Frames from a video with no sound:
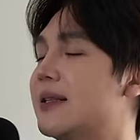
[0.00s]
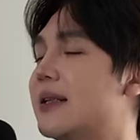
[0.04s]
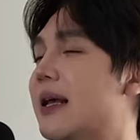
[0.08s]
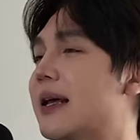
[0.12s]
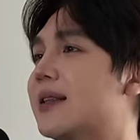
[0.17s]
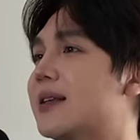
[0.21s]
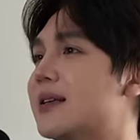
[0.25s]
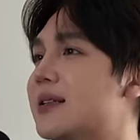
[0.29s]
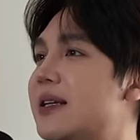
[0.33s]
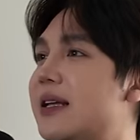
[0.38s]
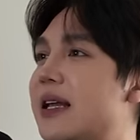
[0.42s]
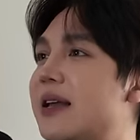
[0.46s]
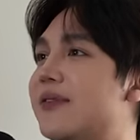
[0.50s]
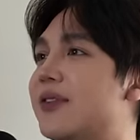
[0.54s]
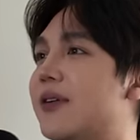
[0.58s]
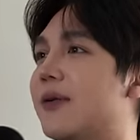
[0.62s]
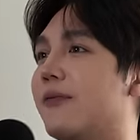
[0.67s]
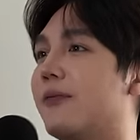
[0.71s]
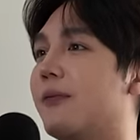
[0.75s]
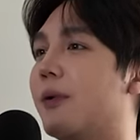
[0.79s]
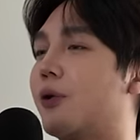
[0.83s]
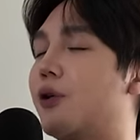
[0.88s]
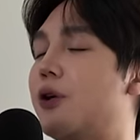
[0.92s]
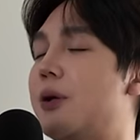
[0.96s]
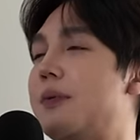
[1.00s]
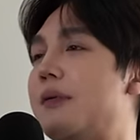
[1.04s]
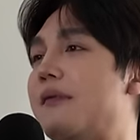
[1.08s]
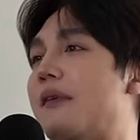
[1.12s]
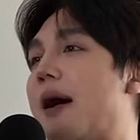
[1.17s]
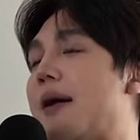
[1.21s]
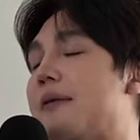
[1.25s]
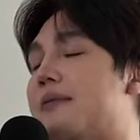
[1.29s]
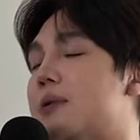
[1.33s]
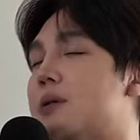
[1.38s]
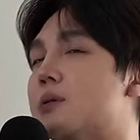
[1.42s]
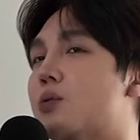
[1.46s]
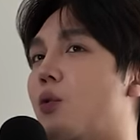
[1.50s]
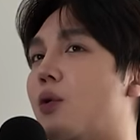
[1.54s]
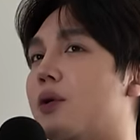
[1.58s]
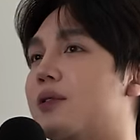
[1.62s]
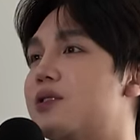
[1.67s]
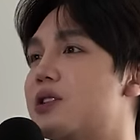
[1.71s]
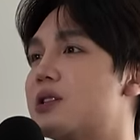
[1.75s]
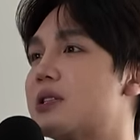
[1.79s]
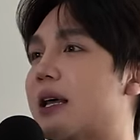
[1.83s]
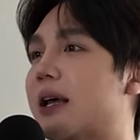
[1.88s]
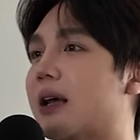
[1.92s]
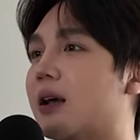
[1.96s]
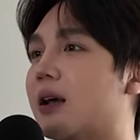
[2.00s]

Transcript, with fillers: it, it doesn't give the creepy vibe. It's more just